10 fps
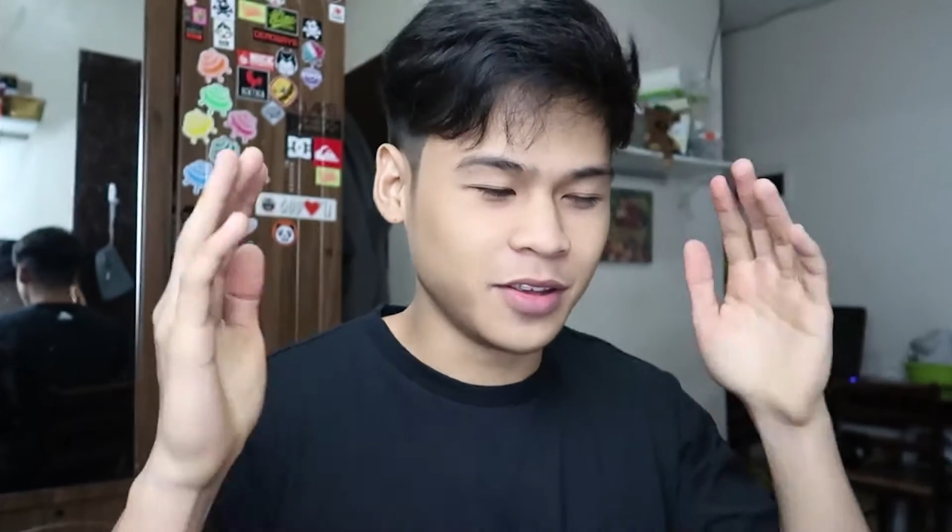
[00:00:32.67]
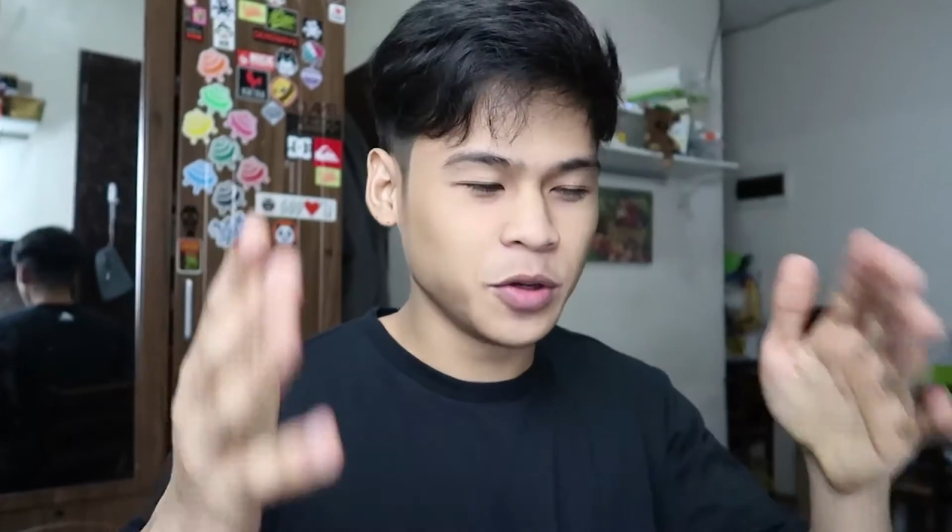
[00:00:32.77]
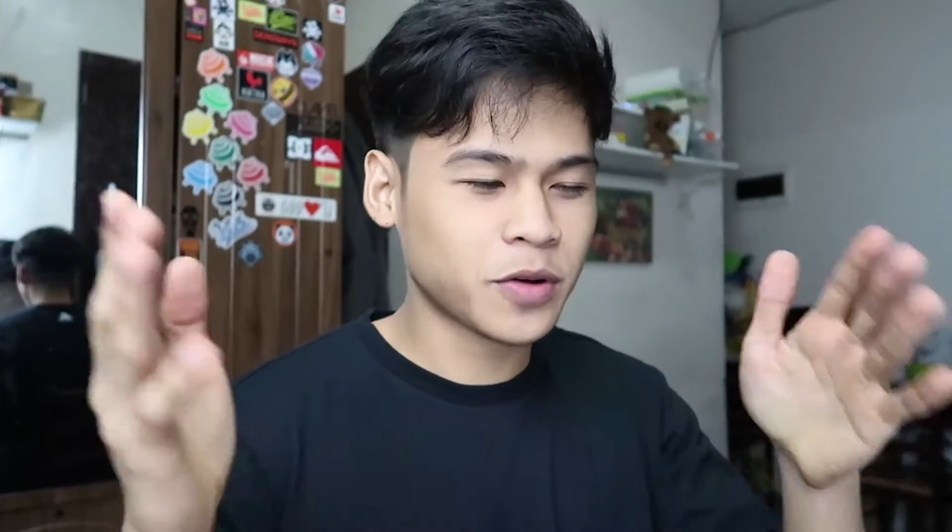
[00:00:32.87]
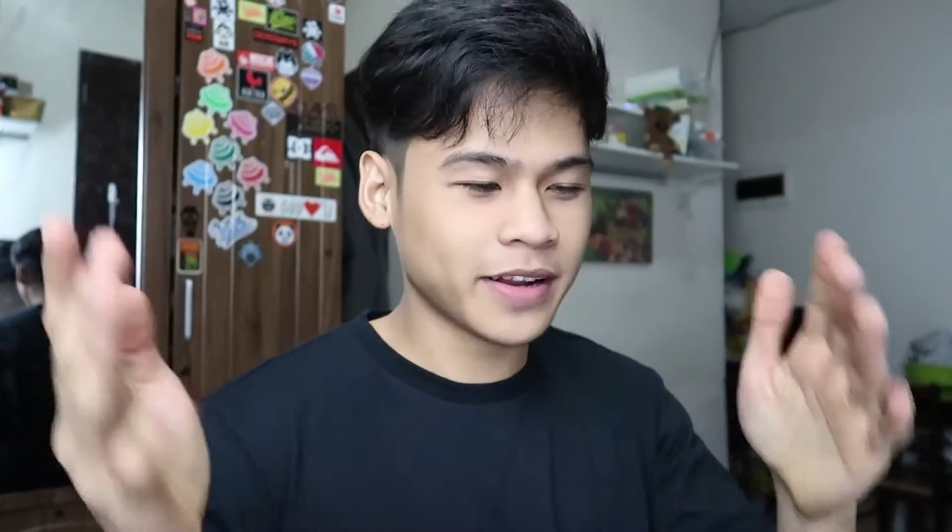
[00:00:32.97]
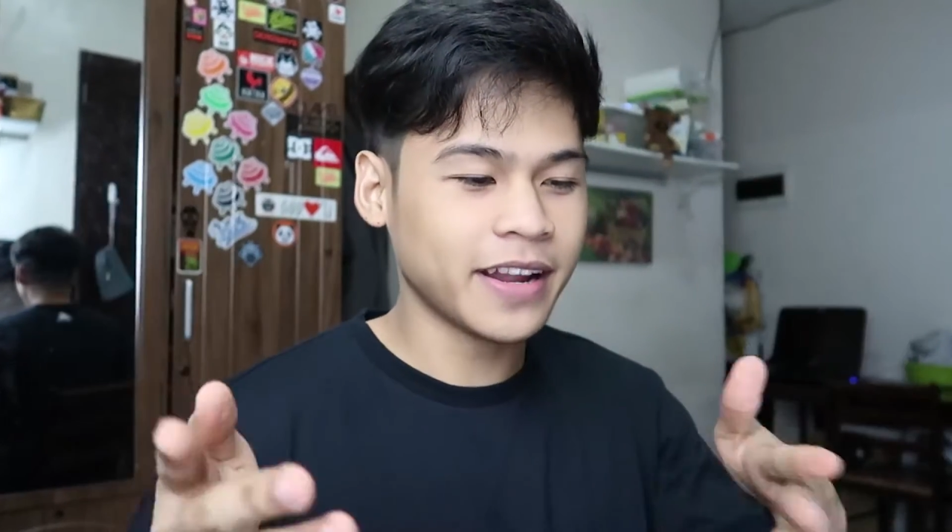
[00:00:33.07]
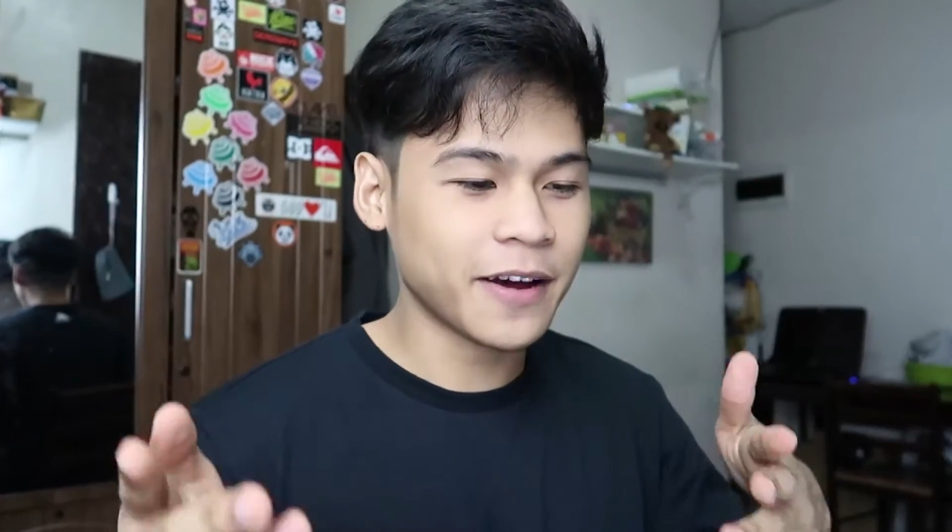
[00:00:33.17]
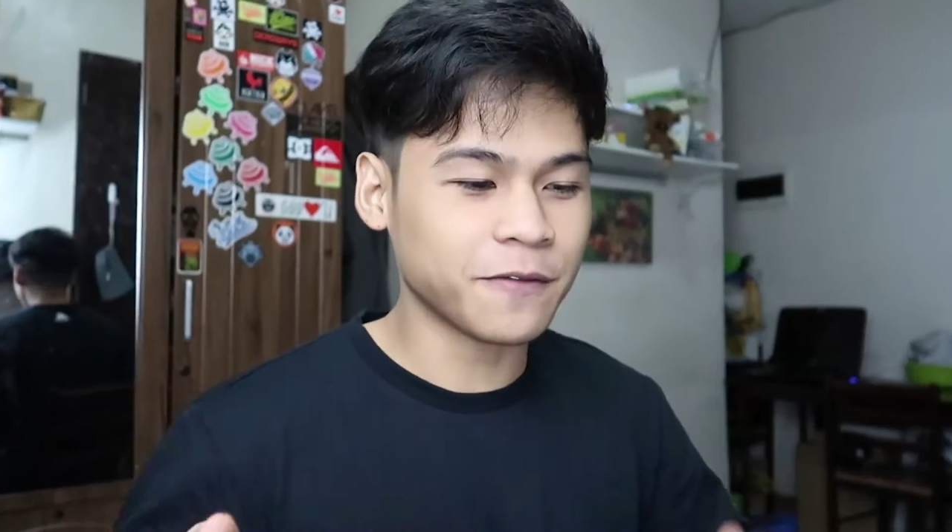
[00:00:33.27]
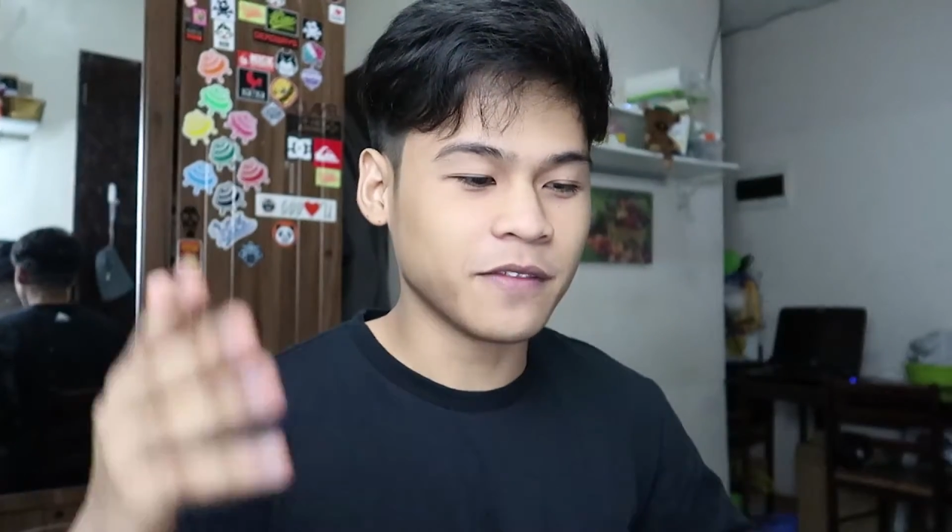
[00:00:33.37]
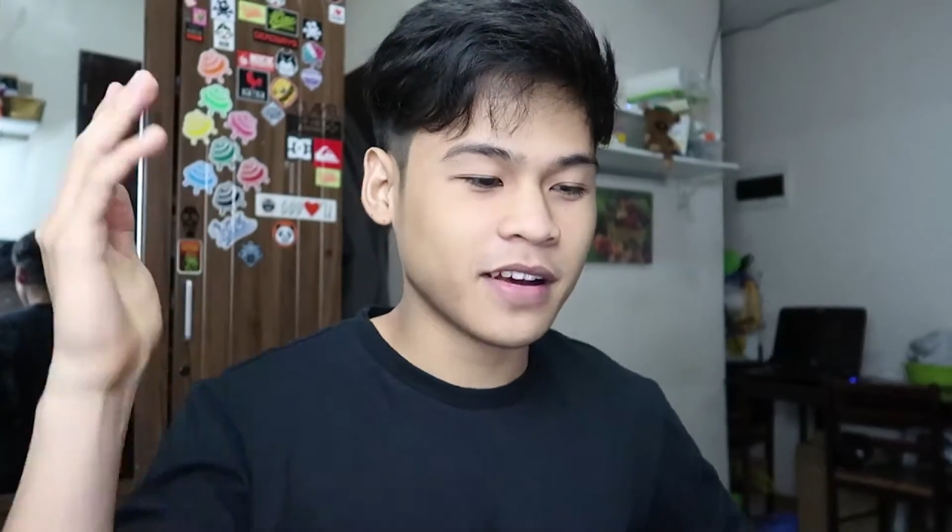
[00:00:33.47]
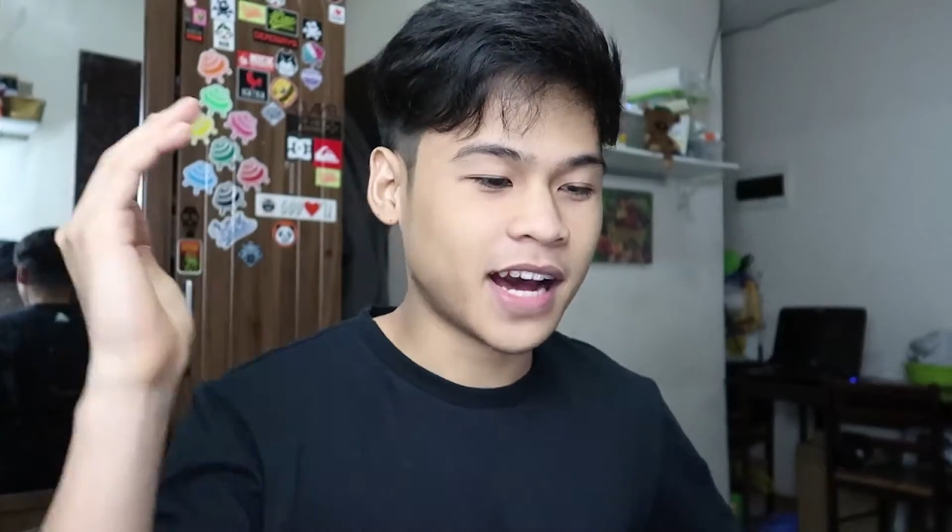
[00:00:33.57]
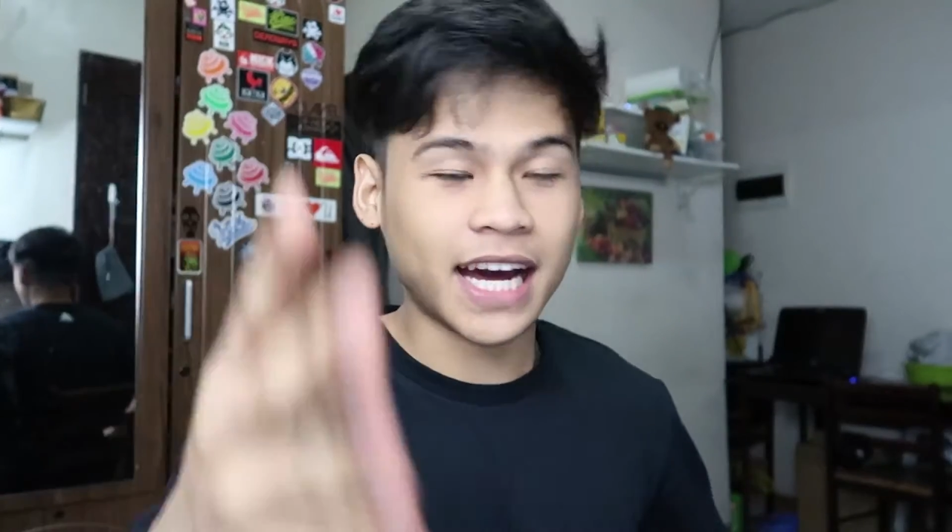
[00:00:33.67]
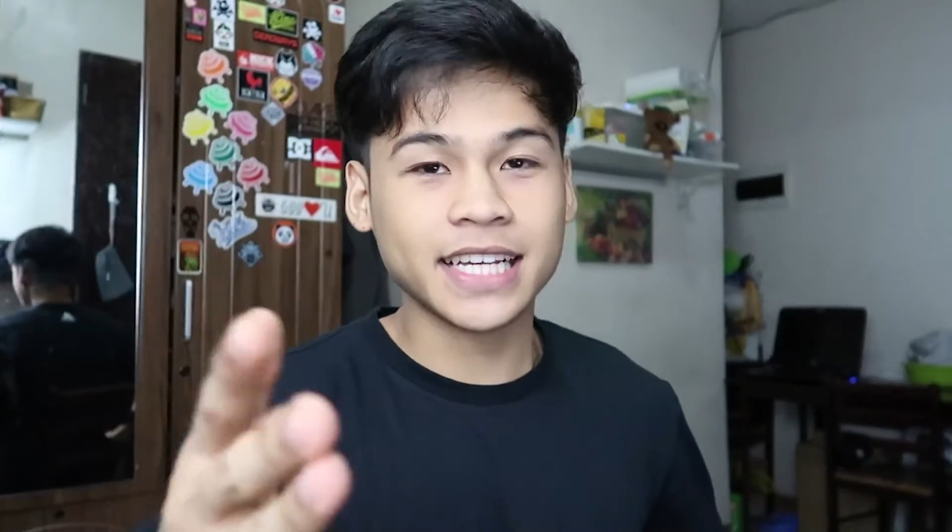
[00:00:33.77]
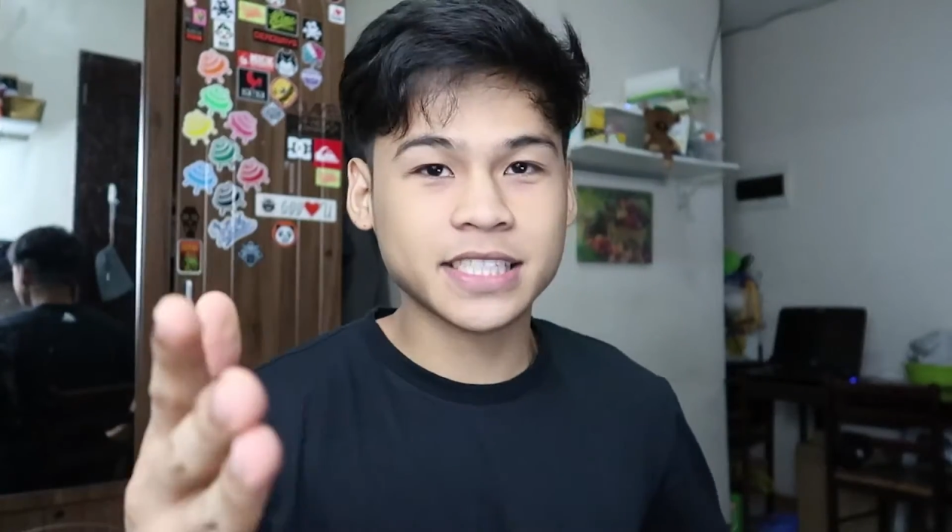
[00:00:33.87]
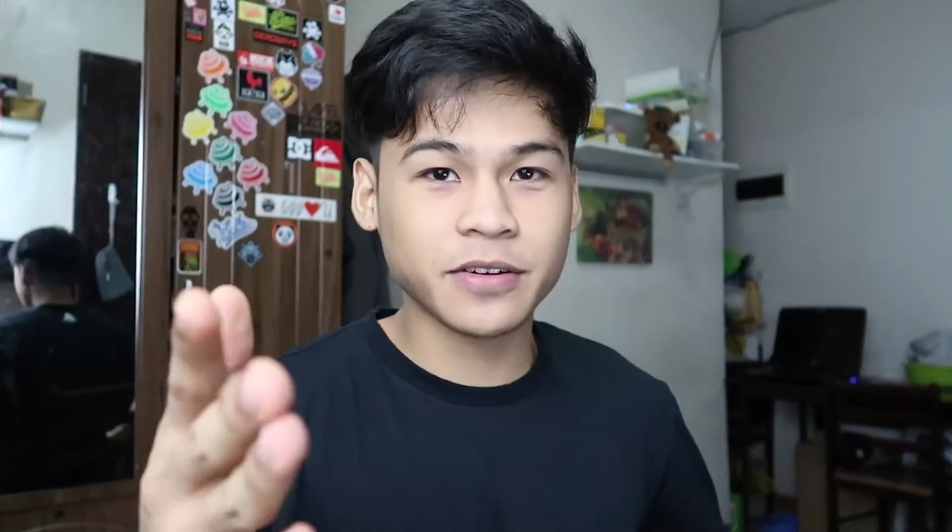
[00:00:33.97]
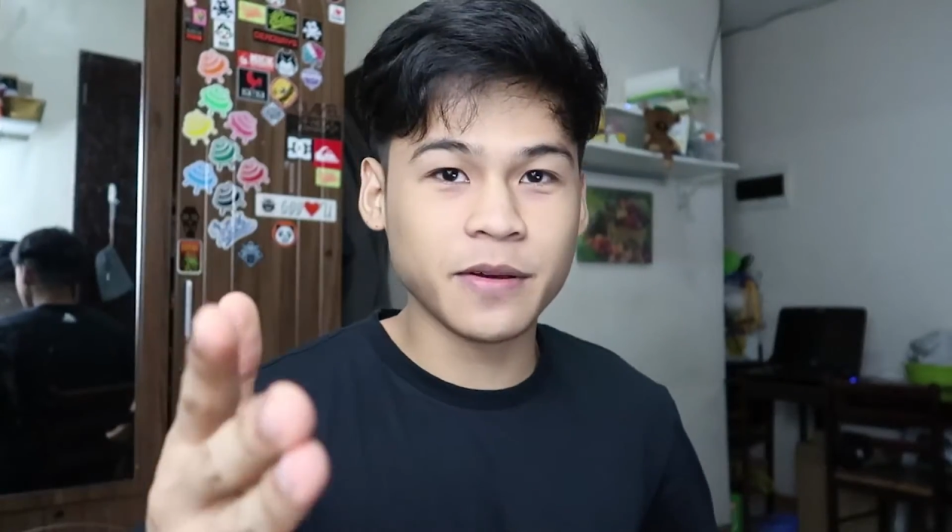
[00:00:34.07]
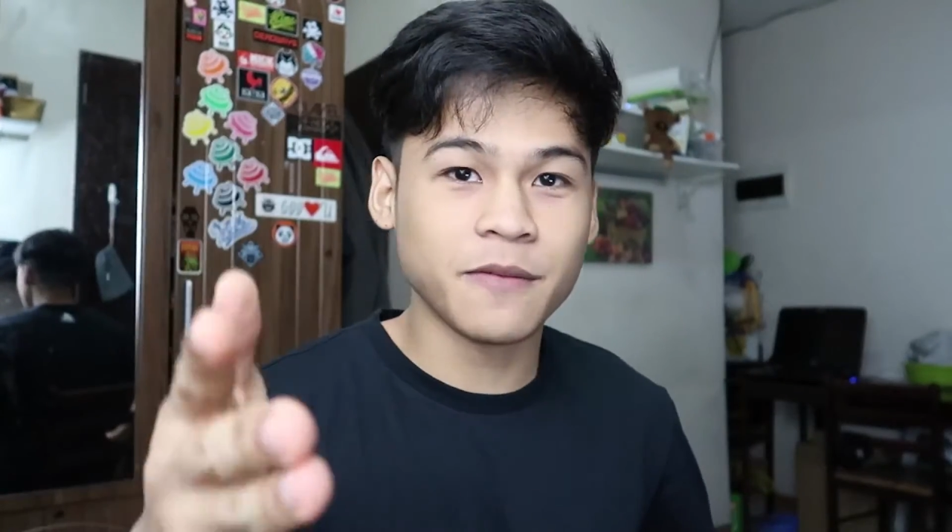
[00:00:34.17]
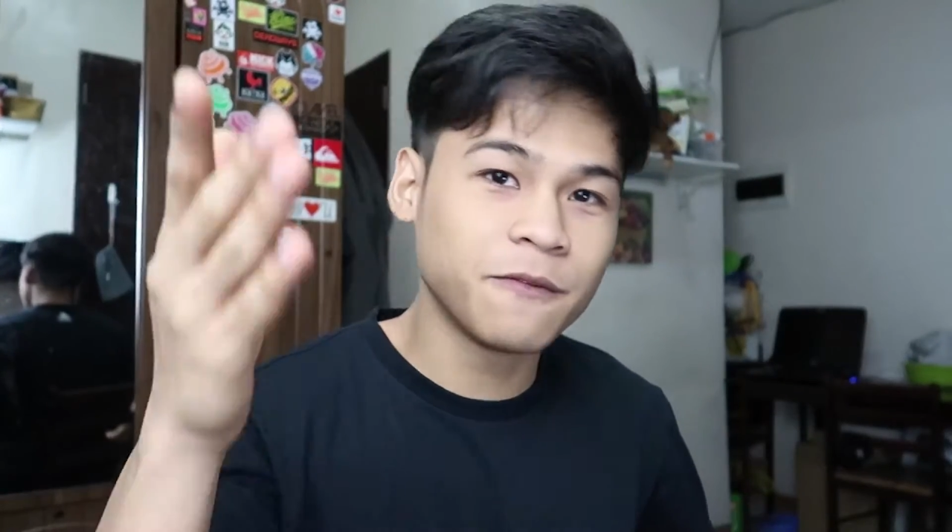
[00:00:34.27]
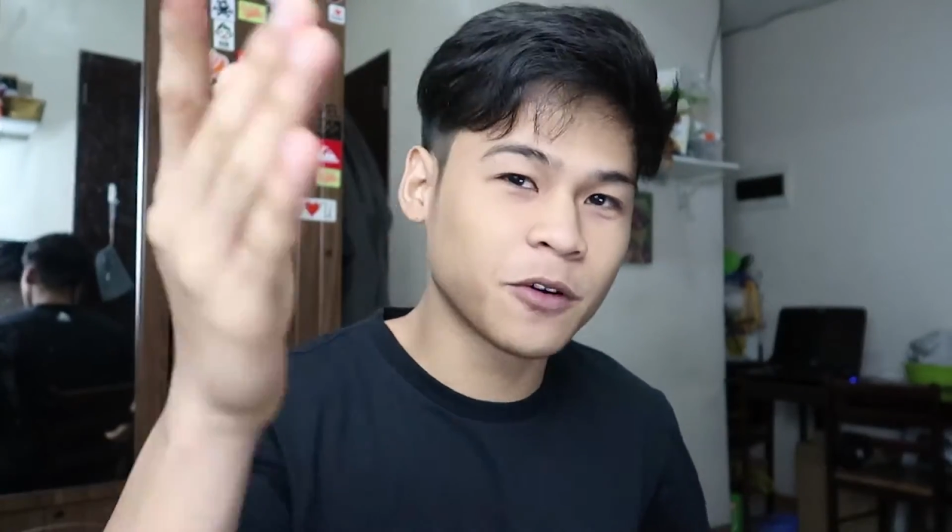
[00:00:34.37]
You can have ice cream